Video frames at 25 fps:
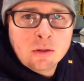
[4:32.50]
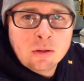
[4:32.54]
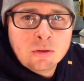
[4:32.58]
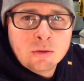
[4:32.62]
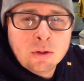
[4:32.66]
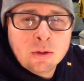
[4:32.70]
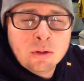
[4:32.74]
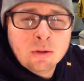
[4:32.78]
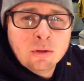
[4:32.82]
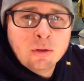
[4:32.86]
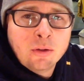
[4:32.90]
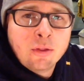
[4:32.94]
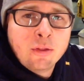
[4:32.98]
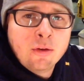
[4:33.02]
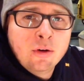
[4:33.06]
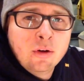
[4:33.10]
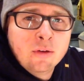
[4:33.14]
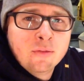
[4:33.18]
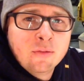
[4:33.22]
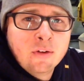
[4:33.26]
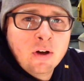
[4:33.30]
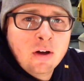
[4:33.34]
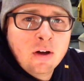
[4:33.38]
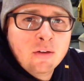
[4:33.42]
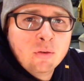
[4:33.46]
and drill
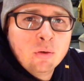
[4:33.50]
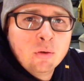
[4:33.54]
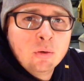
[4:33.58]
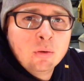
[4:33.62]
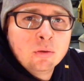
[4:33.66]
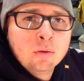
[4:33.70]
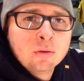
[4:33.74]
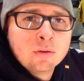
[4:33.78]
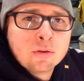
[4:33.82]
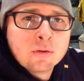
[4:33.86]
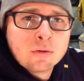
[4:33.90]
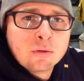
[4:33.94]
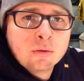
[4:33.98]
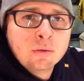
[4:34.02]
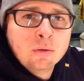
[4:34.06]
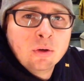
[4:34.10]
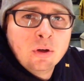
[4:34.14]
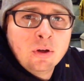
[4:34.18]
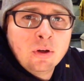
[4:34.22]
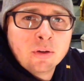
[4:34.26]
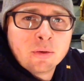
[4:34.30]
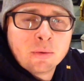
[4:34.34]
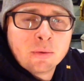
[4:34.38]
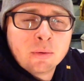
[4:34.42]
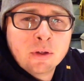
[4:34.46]
35 holes through
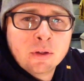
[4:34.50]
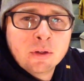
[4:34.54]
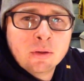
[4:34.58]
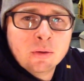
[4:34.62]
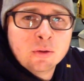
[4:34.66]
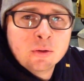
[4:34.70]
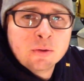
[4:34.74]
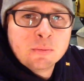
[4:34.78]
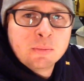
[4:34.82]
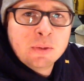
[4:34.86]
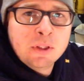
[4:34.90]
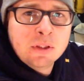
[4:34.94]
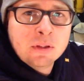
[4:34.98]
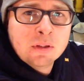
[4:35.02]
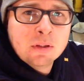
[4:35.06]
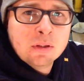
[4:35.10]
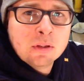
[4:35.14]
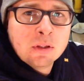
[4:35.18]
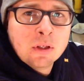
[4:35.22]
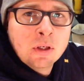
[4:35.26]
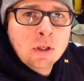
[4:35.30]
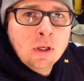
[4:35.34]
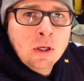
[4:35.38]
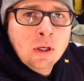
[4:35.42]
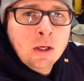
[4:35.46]
all 3 of those
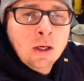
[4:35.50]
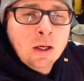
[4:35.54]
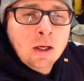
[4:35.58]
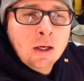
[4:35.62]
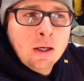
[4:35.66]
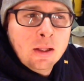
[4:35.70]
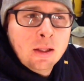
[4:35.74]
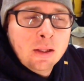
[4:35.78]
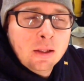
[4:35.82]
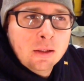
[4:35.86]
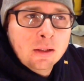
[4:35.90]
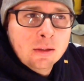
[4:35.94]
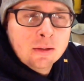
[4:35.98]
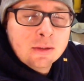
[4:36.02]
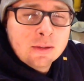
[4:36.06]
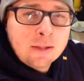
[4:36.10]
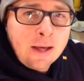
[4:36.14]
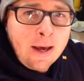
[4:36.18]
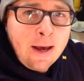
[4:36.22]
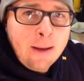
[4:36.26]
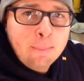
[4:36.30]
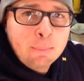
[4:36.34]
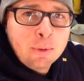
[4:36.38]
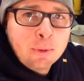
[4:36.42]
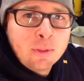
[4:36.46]
pieces, then
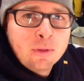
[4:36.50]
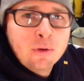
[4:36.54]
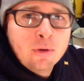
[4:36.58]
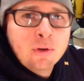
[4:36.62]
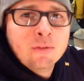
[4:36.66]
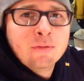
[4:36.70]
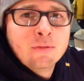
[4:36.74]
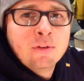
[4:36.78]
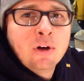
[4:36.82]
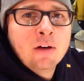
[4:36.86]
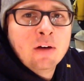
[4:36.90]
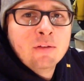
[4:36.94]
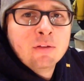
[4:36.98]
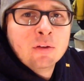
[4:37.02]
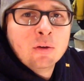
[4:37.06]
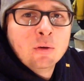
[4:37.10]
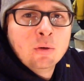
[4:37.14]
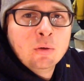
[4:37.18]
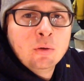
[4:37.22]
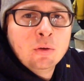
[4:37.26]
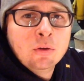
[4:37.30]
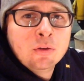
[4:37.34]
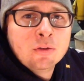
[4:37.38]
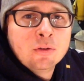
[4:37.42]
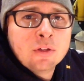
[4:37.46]
tap 35 of the
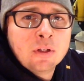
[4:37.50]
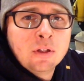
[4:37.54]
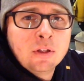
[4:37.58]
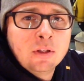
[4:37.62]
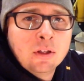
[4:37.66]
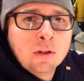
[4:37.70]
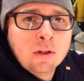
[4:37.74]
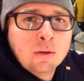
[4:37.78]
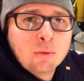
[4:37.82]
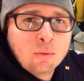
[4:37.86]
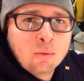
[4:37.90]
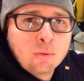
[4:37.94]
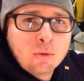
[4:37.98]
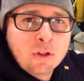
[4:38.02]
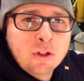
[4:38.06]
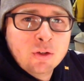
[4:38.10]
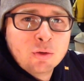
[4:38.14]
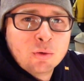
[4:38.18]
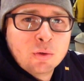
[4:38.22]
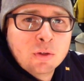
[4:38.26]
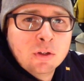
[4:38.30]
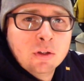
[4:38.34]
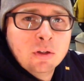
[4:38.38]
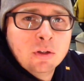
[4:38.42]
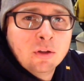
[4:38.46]
holes and then
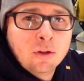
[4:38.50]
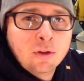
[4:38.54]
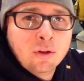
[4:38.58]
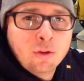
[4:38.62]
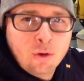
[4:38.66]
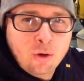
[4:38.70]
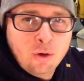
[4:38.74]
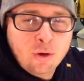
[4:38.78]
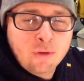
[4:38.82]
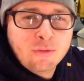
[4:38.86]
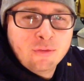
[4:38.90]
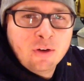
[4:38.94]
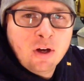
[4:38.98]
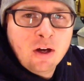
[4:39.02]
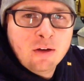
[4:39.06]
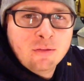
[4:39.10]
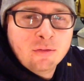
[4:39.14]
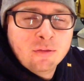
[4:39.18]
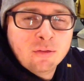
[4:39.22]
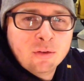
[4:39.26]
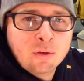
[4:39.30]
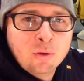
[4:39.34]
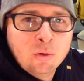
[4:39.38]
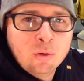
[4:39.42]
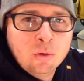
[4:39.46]
re-drill
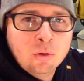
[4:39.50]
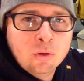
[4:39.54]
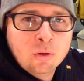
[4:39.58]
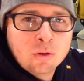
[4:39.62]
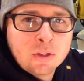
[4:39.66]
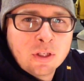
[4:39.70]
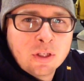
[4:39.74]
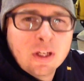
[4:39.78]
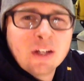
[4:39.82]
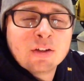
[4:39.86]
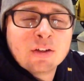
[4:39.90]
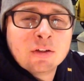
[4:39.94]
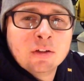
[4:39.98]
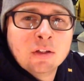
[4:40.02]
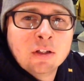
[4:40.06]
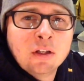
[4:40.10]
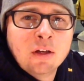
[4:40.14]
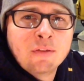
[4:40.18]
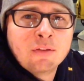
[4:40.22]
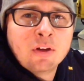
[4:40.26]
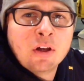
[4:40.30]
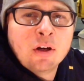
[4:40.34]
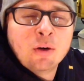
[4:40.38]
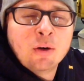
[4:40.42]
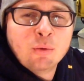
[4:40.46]
35 of the holes. Actually,
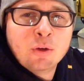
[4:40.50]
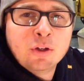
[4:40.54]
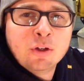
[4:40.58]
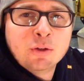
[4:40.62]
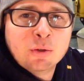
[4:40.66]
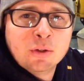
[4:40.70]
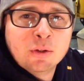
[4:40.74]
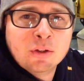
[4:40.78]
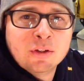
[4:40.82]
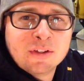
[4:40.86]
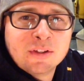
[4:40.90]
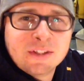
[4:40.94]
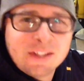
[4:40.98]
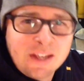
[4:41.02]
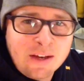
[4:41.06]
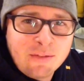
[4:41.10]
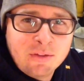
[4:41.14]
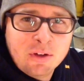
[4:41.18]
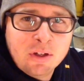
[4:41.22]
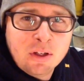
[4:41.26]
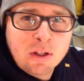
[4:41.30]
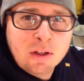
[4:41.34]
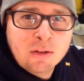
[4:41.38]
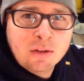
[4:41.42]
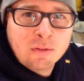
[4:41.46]
I've got to re-drill
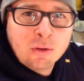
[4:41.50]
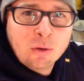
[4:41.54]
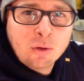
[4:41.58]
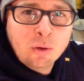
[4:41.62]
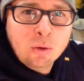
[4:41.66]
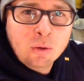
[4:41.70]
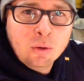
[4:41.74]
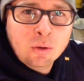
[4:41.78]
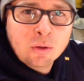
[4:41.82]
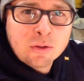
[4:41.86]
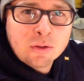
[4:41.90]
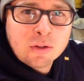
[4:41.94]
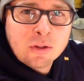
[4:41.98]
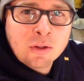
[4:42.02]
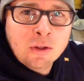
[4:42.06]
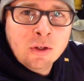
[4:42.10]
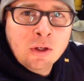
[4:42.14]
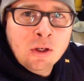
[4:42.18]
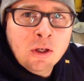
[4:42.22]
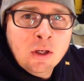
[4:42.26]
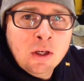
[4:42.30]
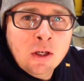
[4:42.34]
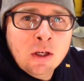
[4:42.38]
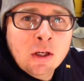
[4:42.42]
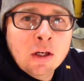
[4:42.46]
70 of the holes.
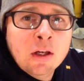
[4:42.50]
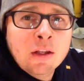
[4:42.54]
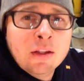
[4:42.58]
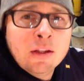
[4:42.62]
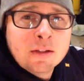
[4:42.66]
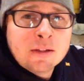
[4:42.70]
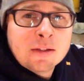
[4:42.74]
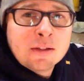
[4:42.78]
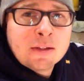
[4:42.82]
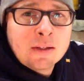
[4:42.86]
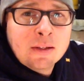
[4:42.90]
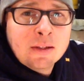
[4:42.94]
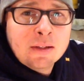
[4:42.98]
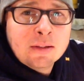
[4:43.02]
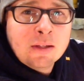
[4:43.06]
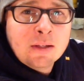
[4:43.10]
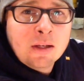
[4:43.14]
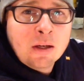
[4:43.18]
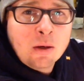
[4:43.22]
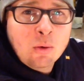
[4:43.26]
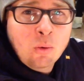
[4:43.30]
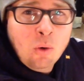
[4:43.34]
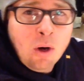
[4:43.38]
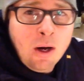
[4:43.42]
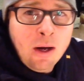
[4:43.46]
This is going to
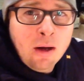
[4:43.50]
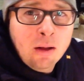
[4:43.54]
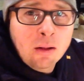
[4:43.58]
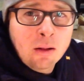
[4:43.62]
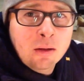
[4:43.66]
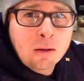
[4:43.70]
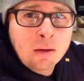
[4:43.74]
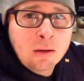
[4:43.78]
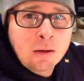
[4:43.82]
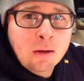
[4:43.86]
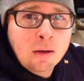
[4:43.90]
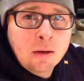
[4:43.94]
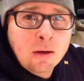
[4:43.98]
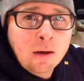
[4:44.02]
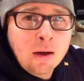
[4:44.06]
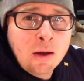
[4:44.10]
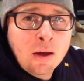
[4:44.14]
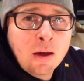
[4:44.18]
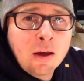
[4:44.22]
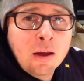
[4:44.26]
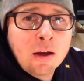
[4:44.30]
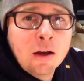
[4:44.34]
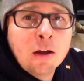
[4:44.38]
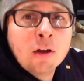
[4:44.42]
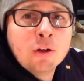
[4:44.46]
take a while,
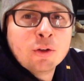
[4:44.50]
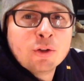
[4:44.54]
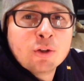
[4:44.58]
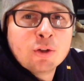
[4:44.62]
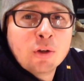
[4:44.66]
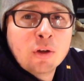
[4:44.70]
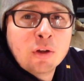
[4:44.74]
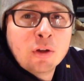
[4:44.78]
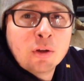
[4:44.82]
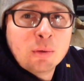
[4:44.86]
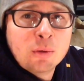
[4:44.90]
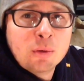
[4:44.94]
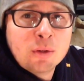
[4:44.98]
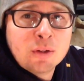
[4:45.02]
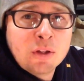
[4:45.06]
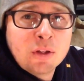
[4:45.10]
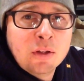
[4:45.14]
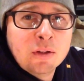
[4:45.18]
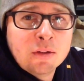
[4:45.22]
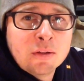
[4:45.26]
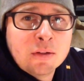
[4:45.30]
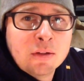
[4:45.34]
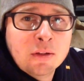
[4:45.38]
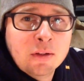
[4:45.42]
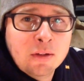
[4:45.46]
and I'll show you the
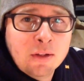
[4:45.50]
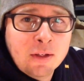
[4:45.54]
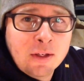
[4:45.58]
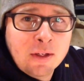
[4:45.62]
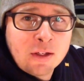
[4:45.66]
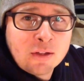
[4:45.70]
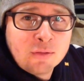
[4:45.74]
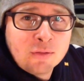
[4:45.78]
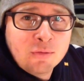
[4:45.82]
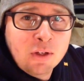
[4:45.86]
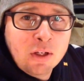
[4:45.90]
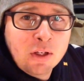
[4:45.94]
results in the next